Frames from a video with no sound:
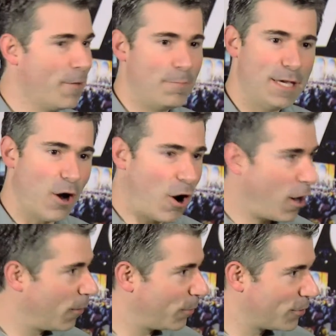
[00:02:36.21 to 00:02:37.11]

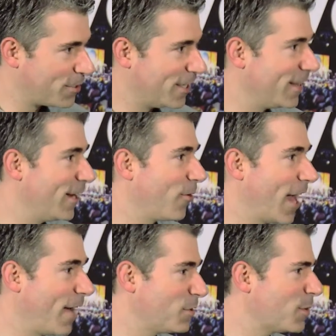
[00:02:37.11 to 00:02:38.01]
PR person, they don't
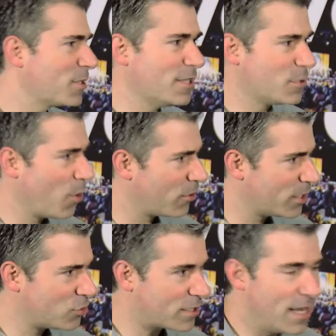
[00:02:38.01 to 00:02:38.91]
have, especially these smaller
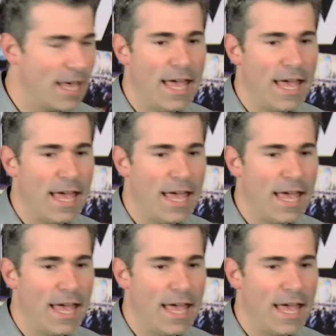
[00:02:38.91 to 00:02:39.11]
districts,